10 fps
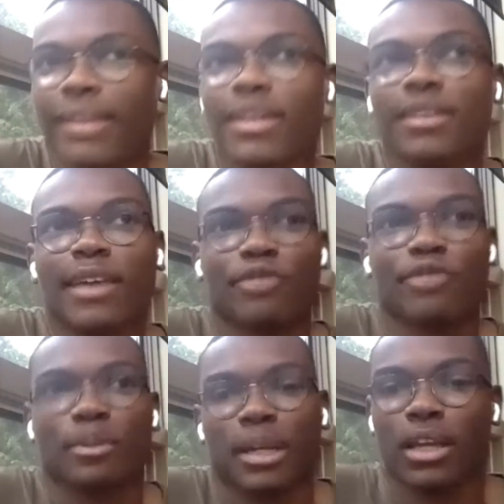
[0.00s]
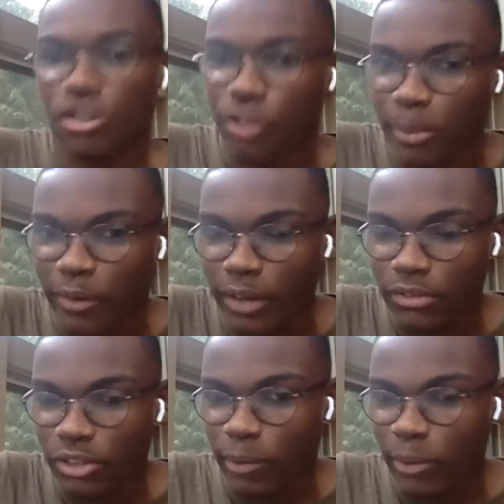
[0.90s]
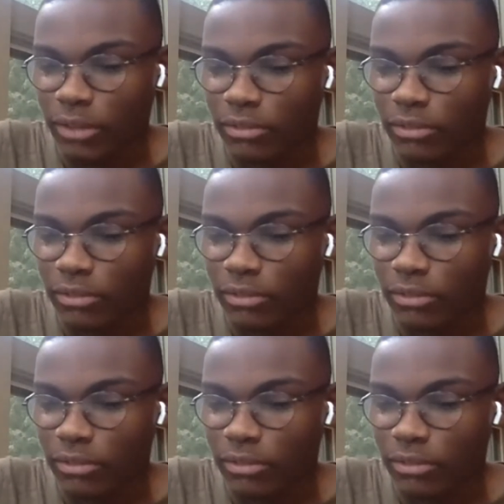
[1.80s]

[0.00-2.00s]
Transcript: think that for me, can you hear me right? You hear me?